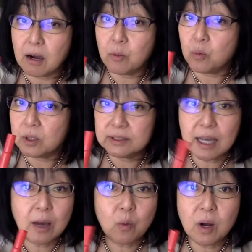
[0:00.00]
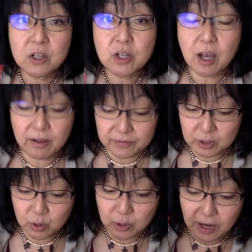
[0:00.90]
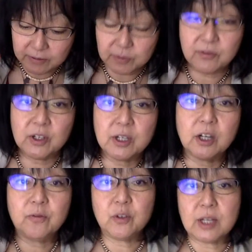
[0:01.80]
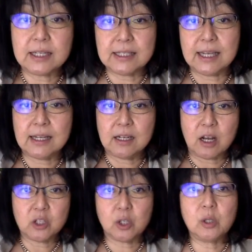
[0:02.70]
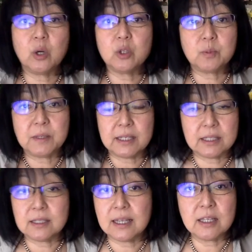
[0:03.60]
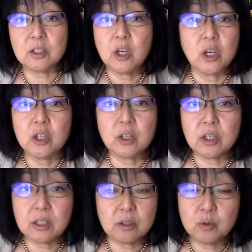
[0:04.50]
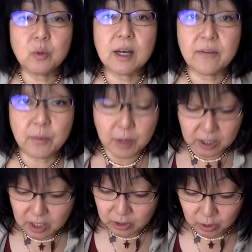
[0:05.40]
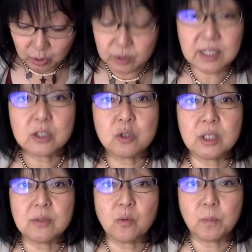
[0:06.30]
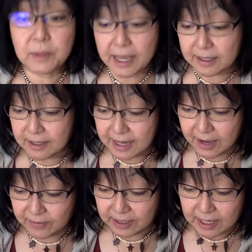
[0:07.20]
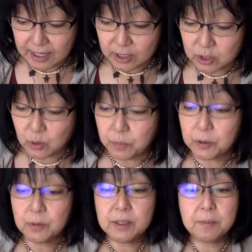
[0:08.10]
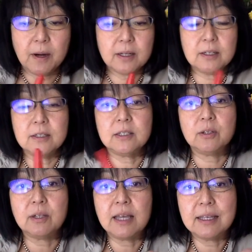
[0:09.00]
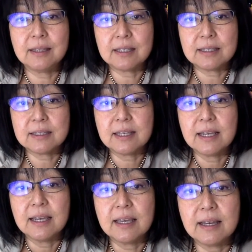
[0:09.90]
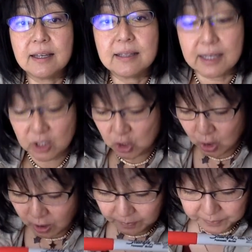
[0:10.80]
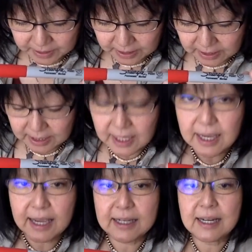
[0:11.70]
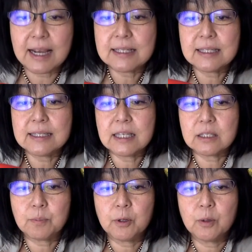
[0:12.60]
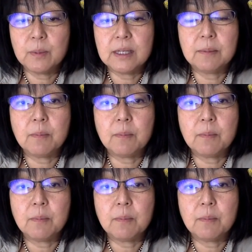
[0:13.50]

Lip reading: will not wash off, so you have to be very careful not to get it on your clothes, because then you will have a mark on your clothes that you didn't plan on having. So permanent markers look like this, like a Sharpie, and it actually says permanent